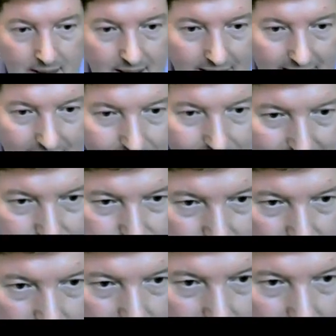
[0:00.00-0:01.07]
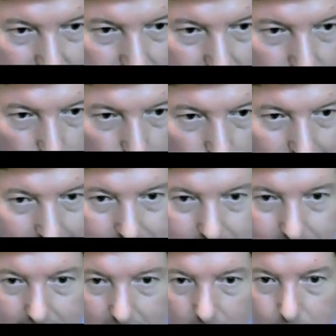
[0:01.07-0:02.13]
And eventually you'll
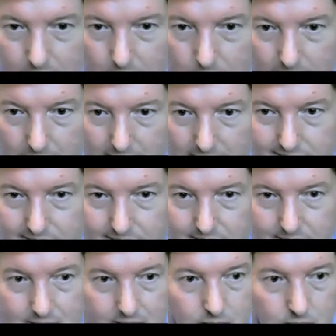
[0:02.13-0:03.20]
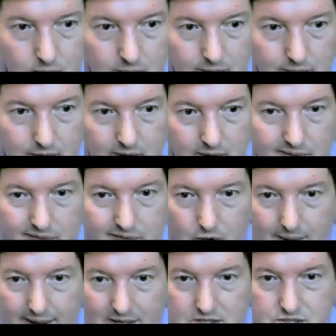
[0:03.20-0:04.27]
end up with a
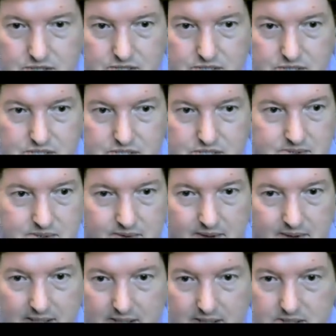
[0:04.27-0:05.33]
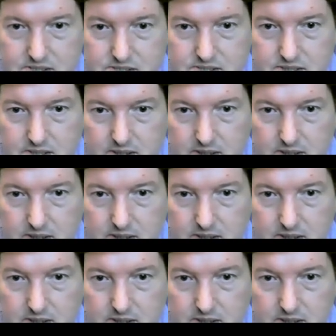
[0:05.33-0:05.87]
few extra steps and things.